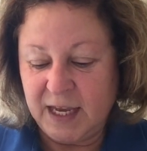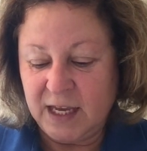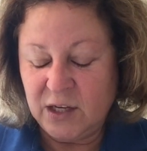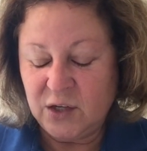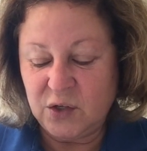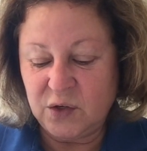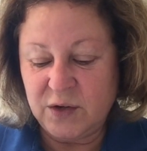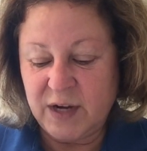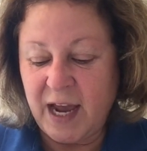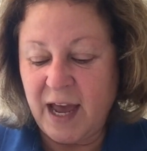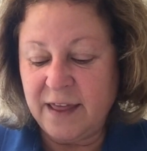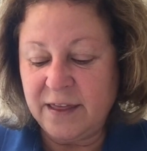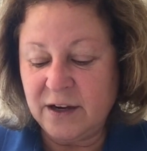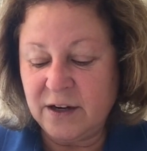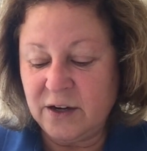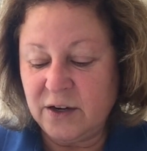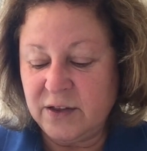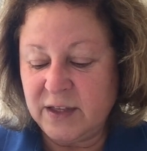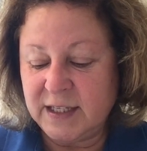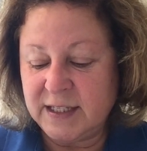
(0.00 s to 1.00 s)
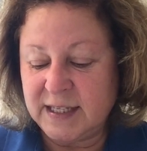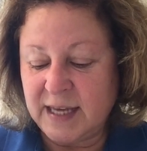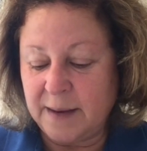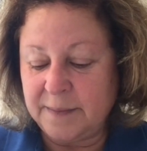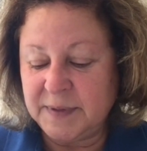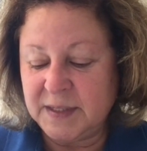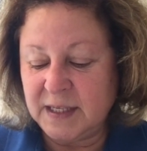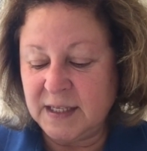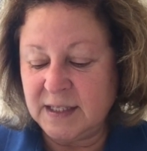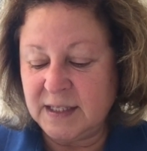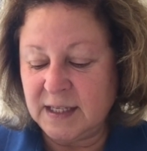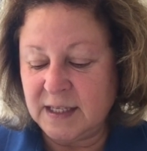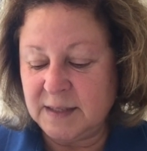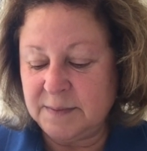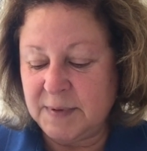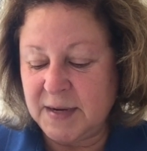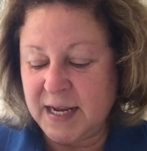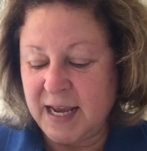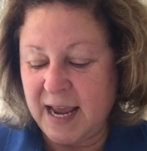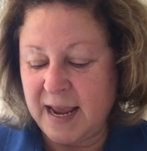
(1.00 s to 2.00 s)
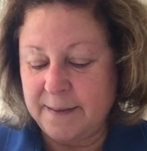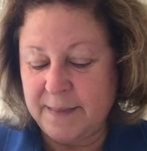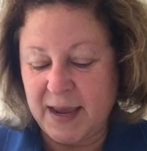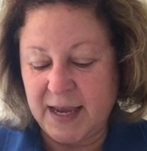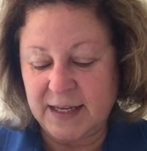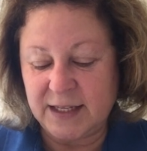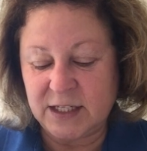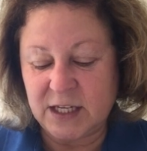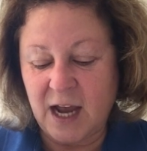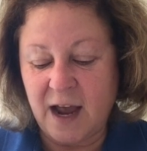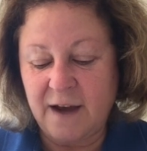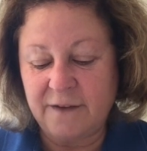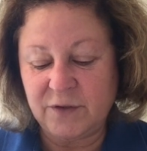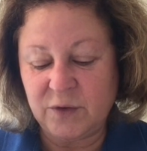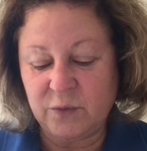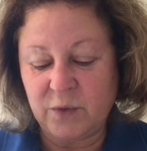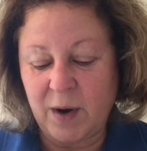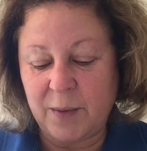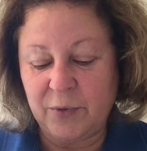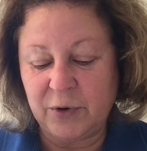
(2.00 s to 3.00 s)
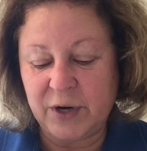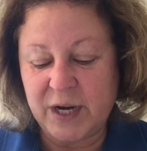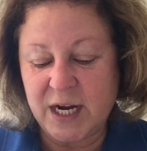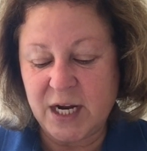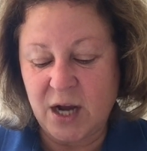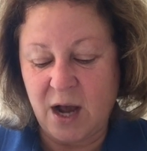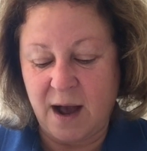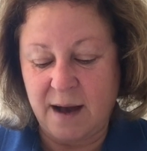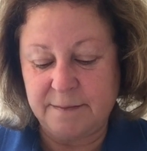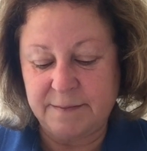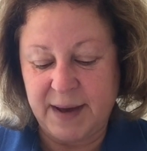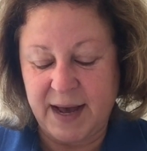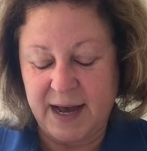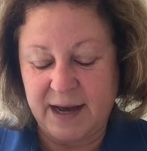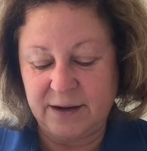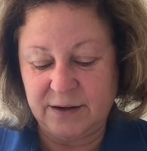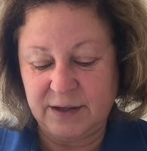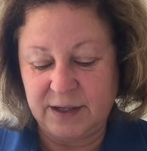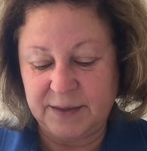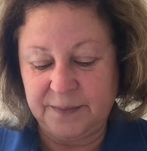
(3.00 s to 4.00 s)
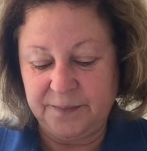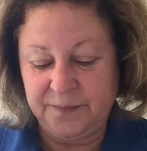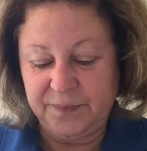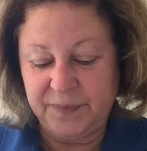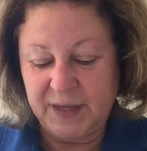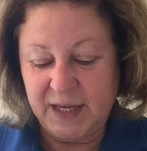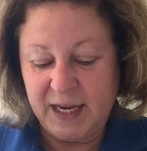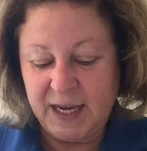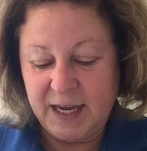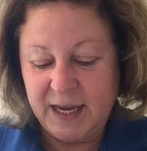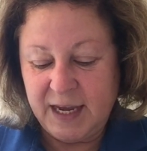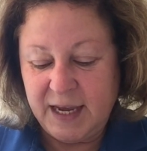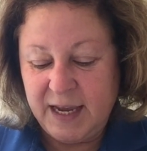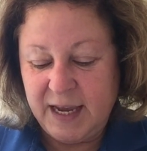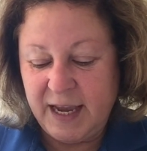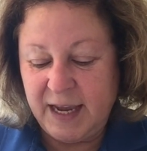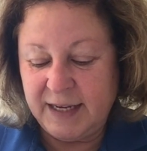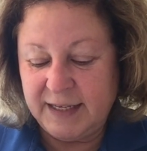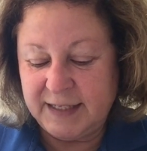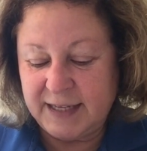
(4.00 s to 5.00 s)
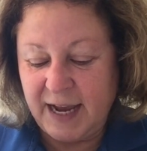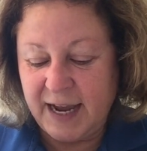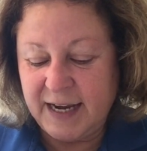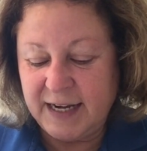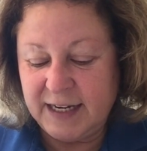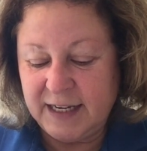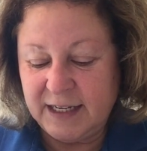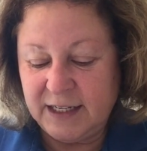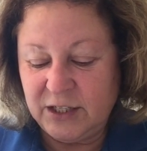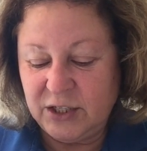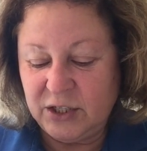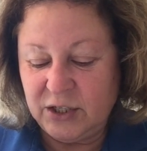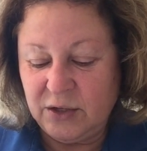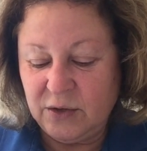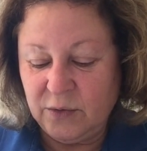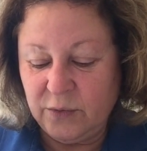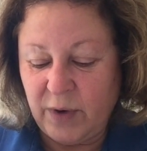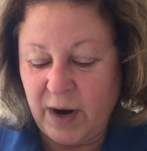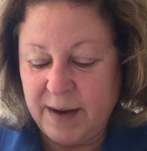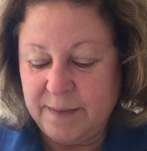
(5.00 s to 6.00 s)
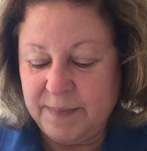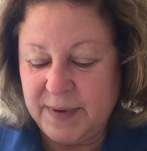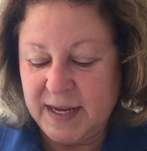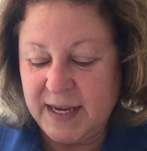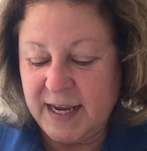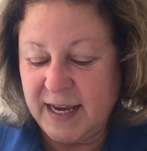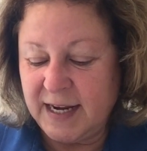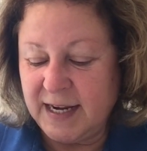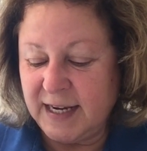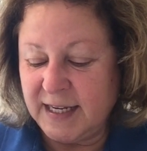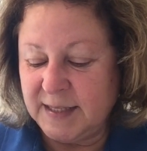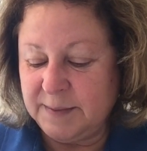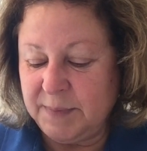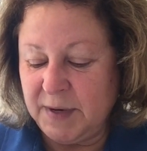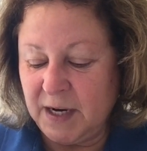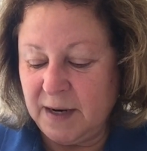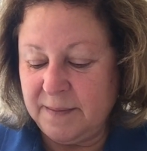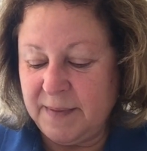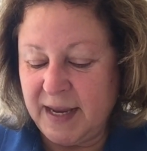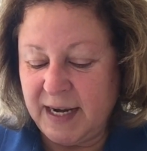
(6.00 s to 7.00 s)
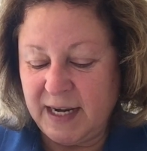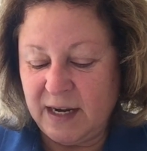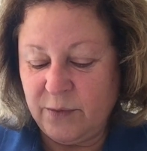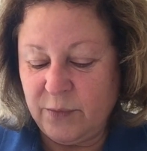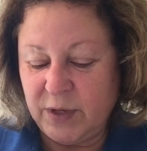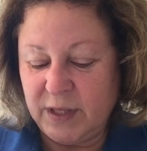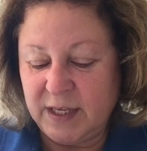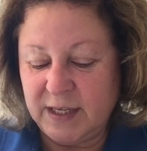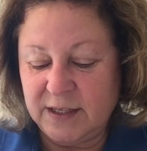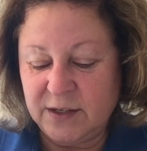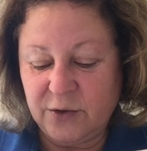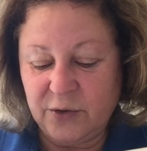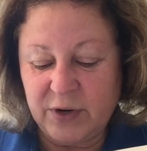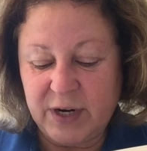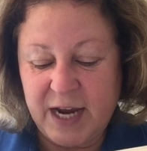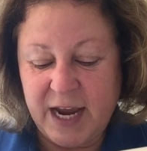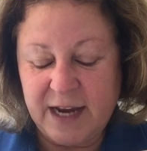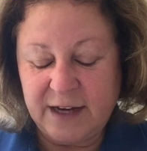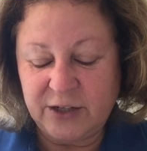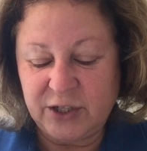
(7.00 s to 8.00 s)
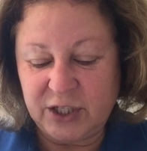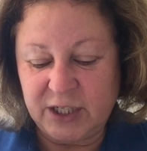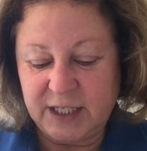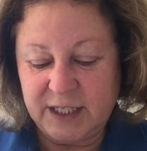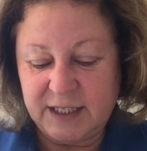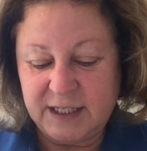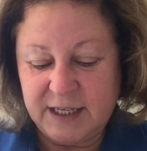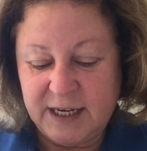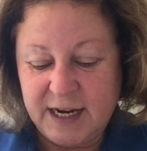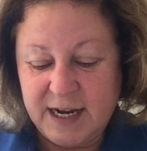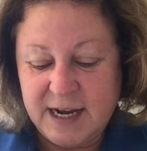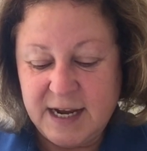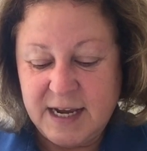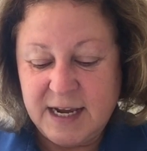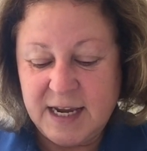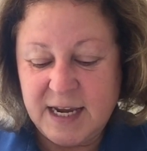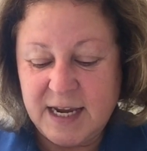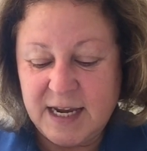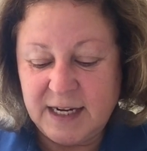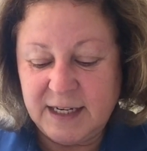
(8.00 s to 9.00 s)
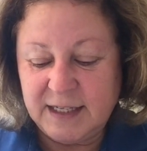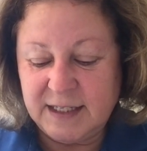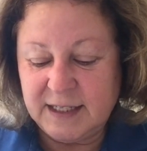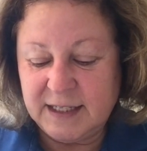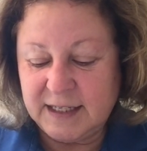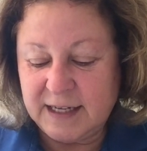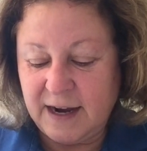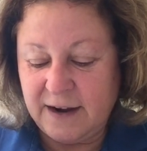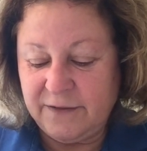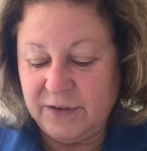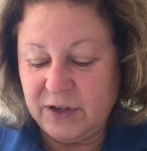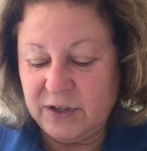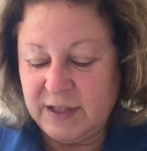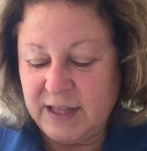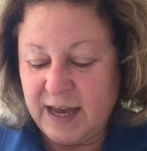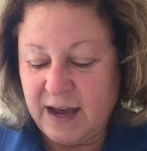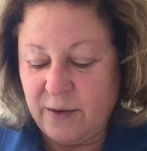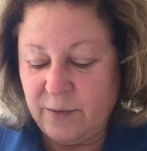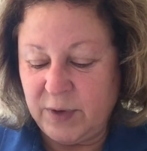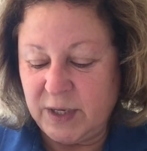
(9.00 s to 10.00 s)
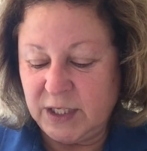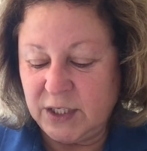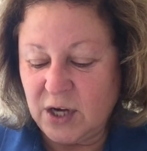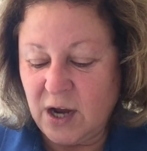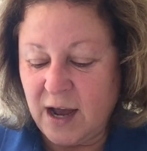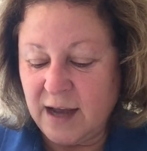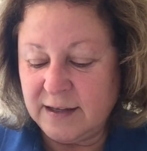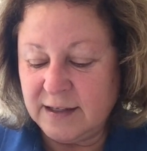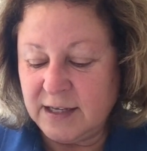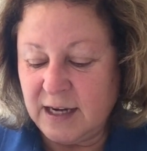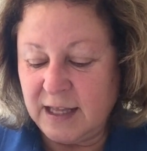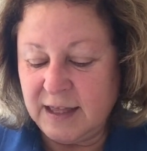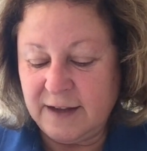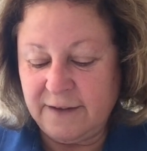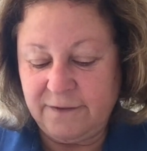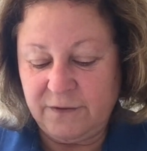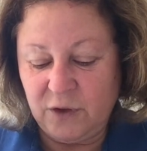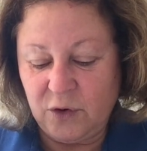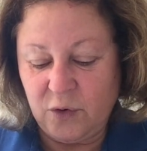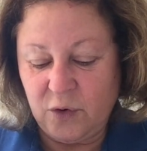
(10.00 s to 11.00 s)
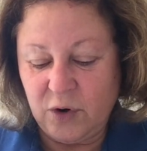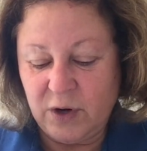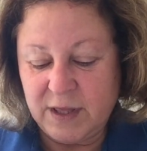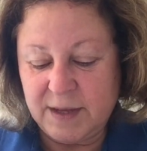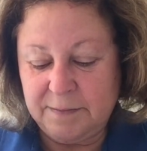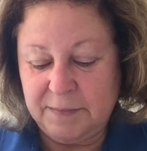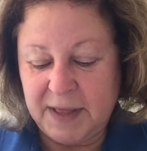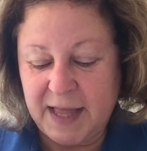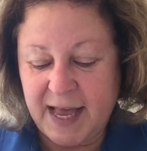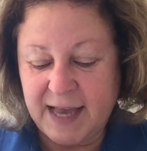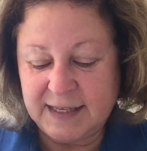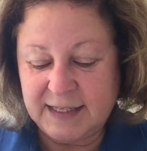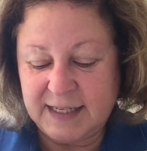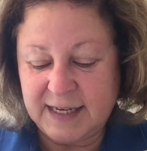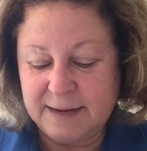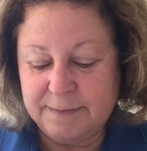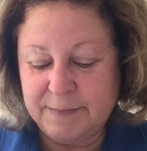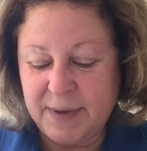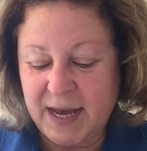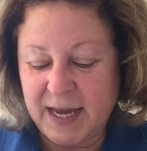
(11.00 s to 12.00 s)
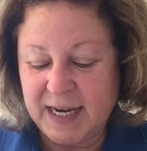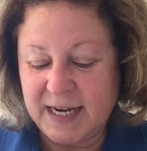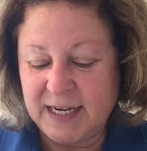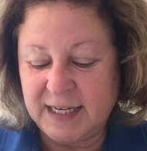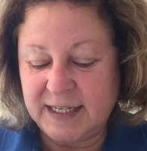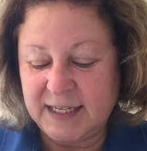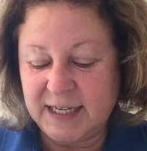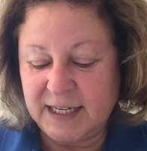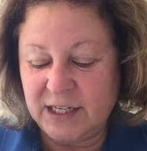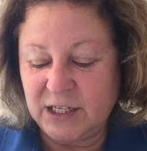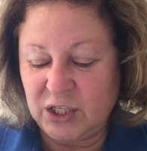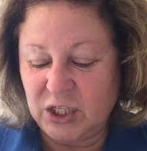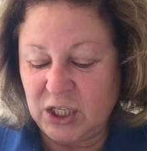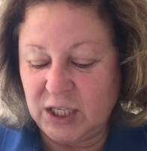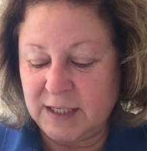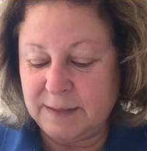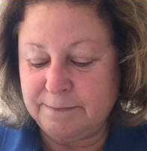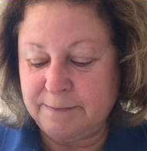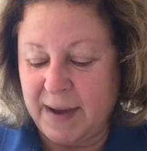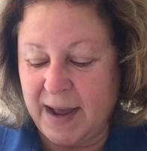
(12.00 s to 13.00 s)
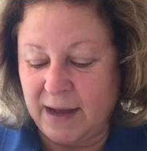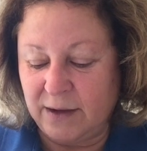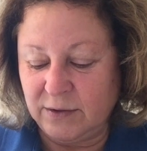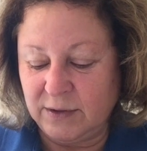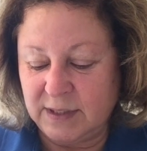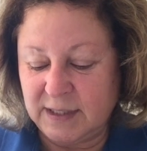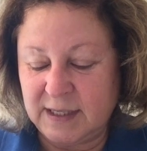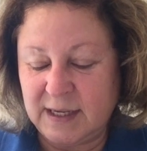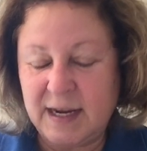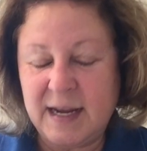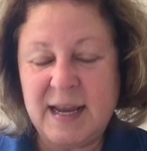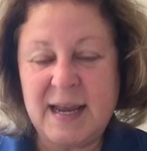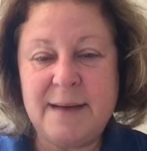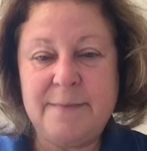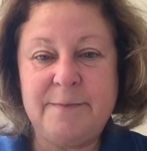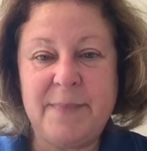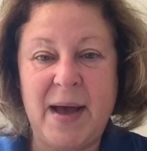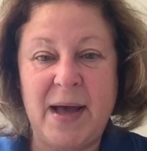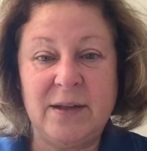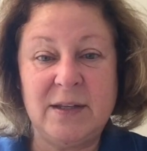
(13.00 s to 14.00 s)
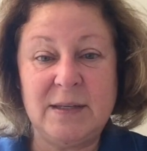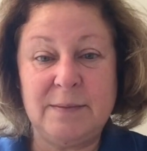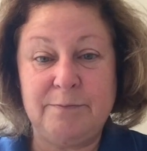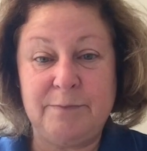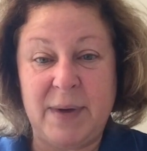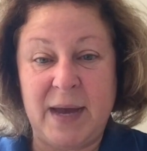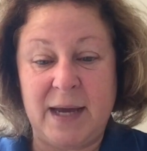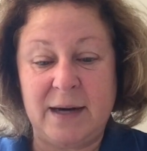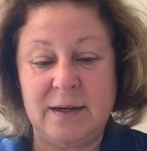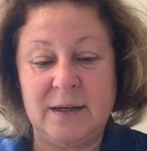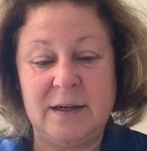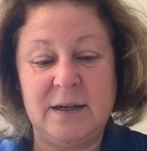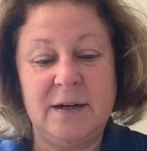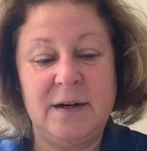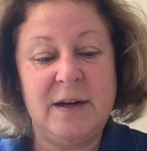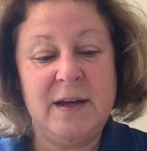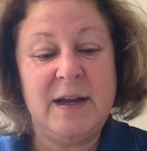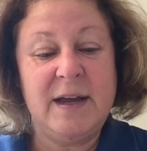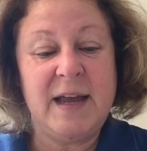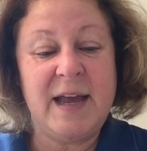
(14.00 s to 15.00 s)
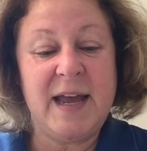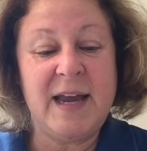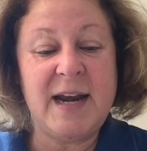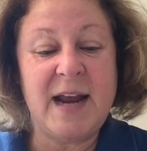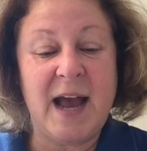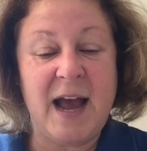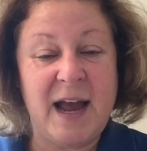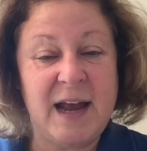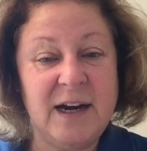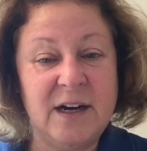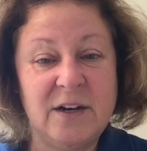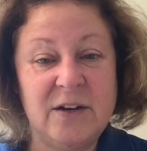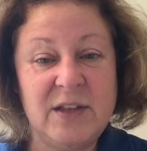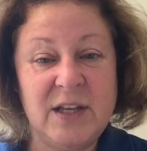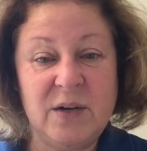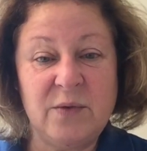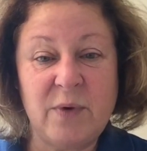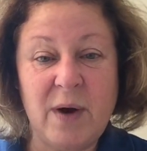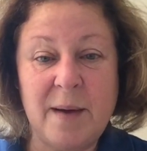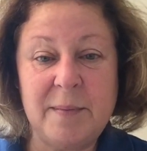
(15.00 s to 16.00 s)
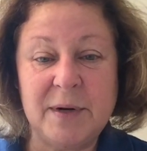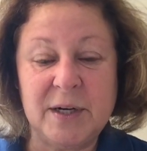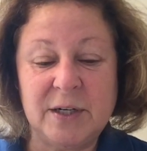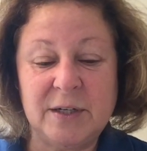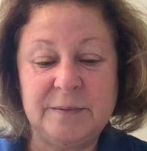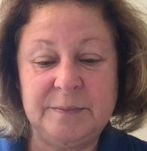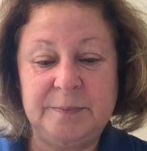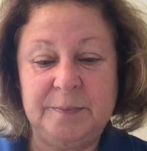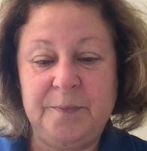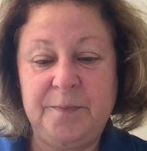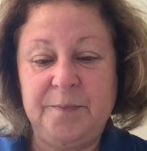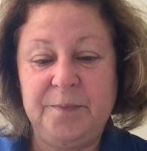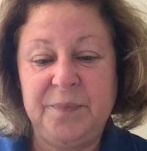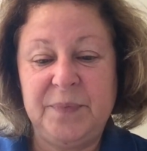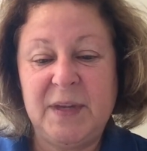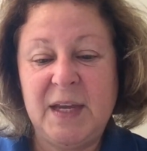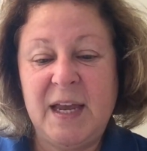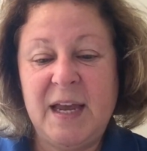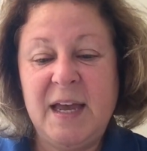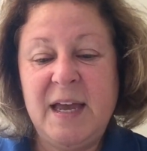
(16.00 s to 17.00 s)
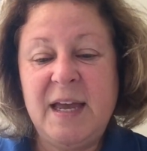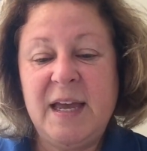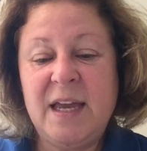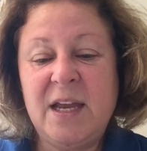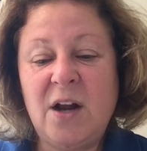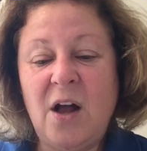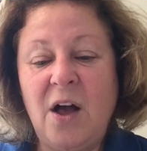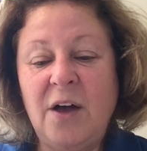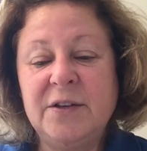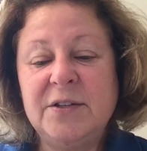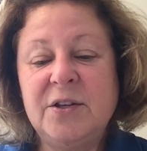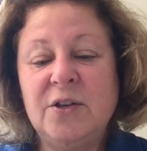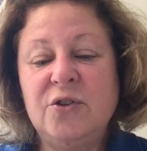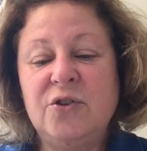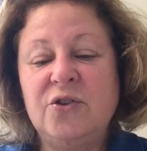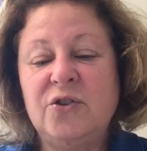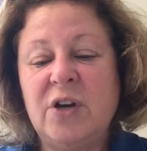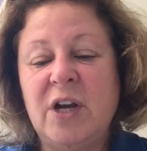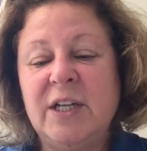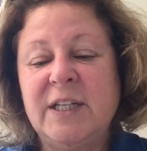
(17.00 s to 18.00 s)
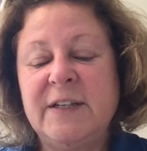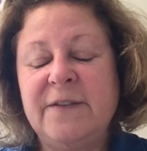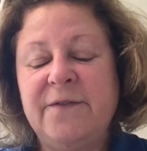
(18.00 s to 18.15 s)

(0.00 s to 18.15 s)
Together, the substances became a soft, rubbery compound. Excited, Wright began experimenting with his creation. He discovered that when tossed on the floor, the plastic putty didn't just bounce, it bounced better and higher than rubber. It also stretched